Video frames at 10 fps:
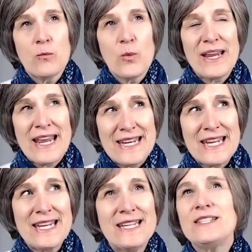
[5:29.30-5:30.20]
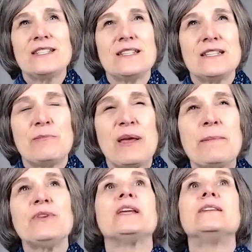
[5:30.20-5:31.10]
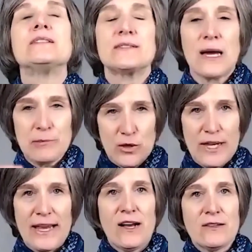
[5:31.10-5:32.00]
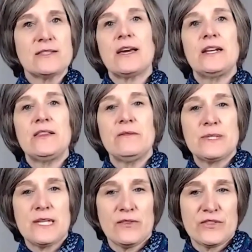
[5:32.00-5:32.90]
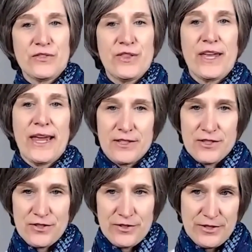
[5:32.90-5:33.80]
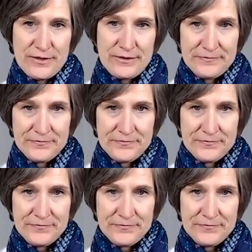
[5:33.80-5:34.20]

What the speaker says: People need to stop looking outside of themselves for the answers.